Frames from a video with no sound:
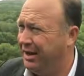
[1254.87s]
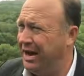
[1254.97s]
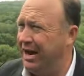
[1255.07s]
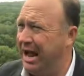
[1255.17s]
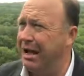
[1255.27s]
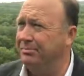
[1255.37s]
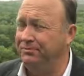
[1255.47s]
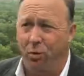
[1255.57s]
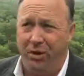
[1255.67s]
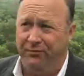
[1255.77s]
And I'm
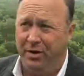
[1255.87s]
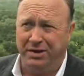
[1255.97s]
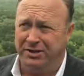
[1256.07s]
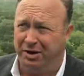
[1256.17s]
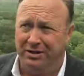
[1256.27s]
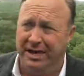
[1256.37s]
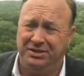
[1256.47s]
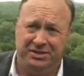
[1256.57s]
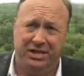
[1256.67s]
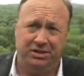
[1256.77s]
44 years old. That
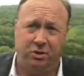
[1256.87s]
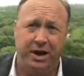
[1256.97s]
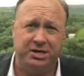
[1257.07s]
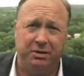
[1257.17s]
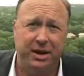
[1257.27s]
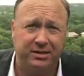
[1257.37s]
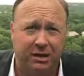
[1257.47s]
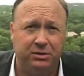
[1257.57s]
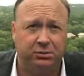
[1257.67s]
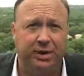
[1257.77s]
just sounds crazy to me because I
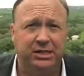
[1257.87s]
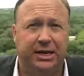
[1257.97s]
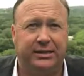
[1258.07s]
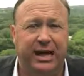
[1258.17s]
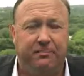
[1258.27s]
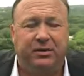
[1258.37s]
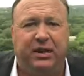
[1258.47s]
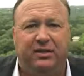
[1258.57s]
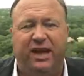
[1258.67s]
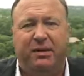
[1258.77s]
wasn't raised like that. But
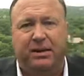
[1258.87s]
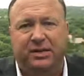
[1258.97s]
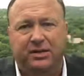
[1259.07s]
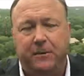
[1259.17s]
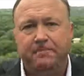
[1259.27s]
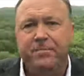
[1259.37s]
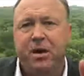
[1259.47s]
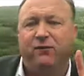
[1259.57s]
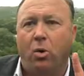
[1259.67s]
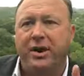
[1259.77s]
think about this.
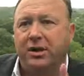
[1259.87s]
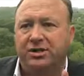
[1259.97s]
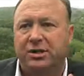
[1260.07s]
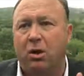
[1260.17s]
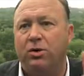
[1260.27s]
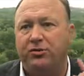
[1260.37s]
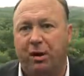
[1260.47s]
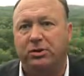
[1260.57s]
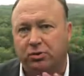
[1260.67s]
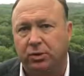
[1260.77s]
40 years ago when
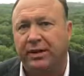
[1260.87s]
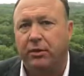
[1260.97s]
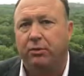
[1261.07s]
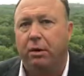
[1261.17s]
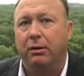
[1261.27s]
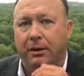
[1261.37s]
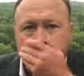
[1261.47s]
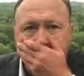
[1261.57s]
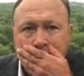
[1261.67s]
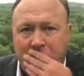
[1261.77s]
Trump was really getting rolling,
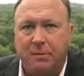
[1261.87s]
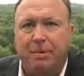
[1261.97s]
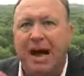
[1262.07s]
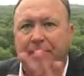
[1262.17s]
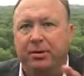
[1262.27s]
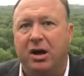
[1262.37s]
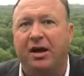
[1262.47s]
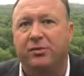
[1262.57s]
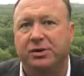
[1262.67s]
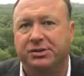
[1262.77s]
trying to buy up
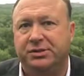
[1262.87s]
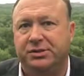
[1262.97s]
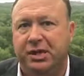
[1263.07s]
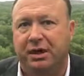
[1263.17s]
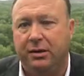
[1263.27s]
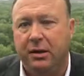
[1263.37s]
golf courses and stuff